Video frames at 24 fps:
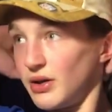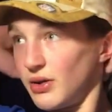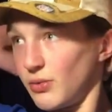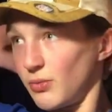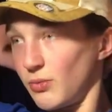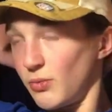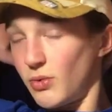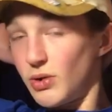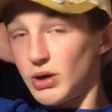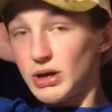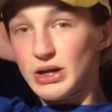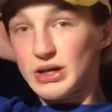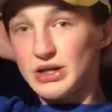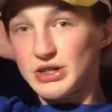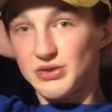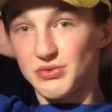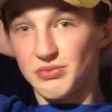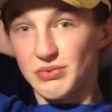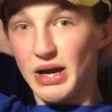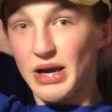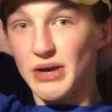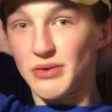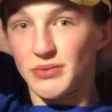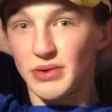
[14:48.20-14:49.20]
One is
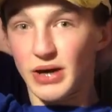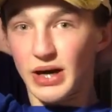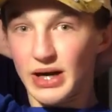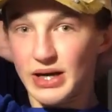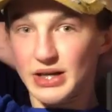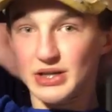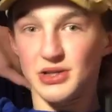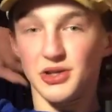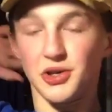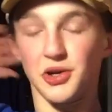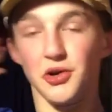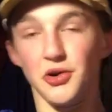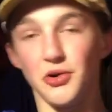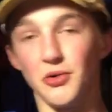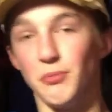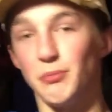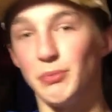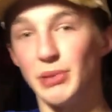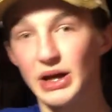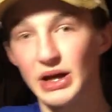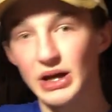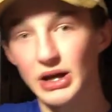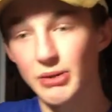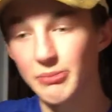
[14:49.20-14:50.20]
Ray Rice, who
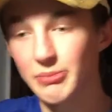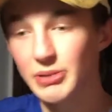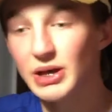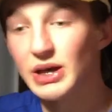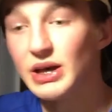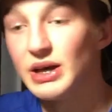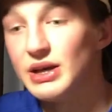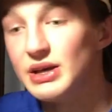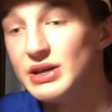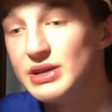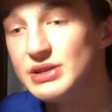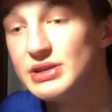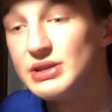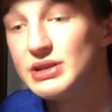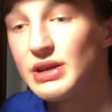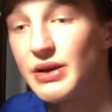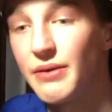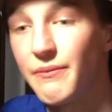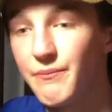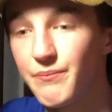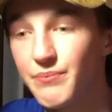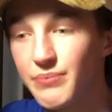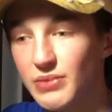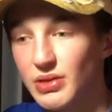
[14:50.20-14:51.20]
beat up his
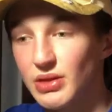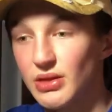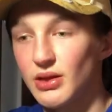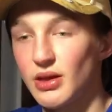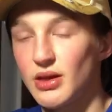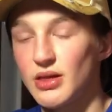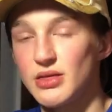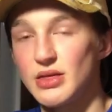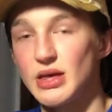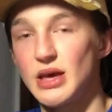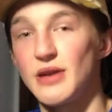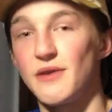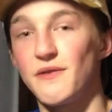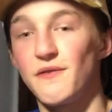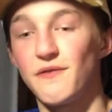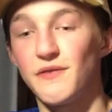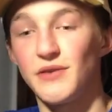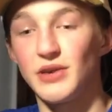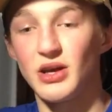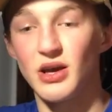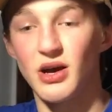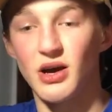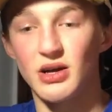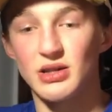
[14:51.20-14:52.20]
then
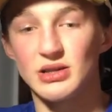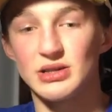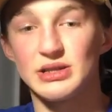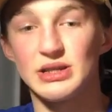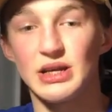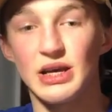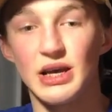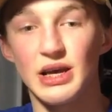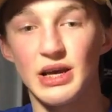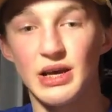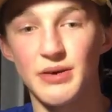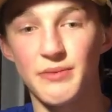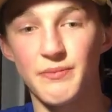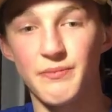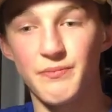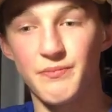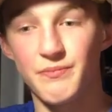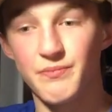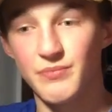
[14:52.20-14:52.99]
fiance,